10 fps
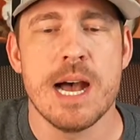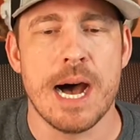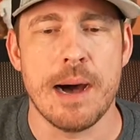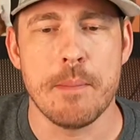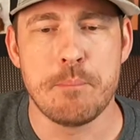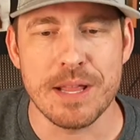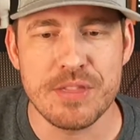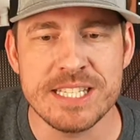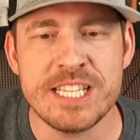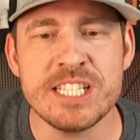
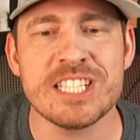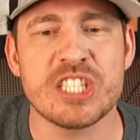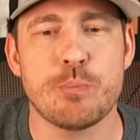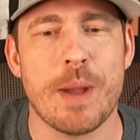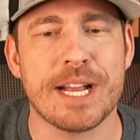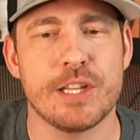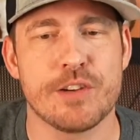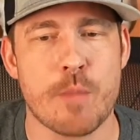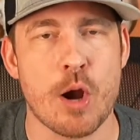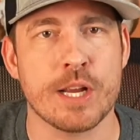But this is a
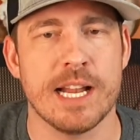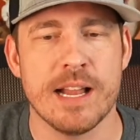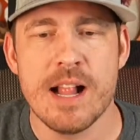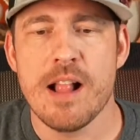speculative market.